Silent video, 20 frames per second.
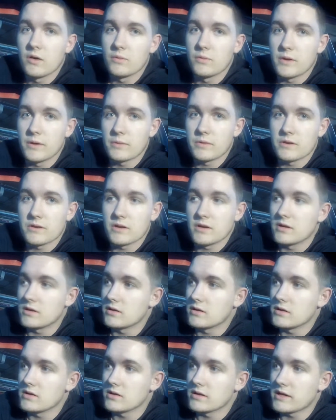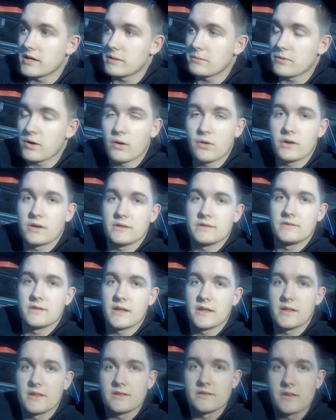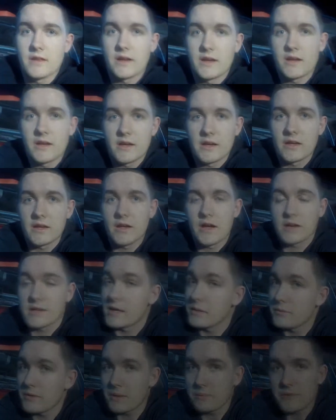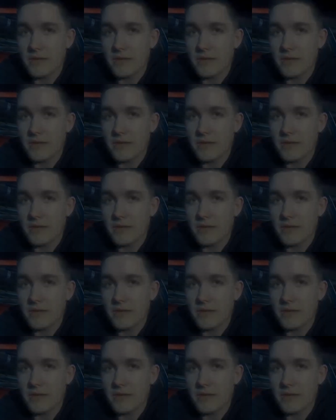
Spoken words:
we will keep going, and I'll keep you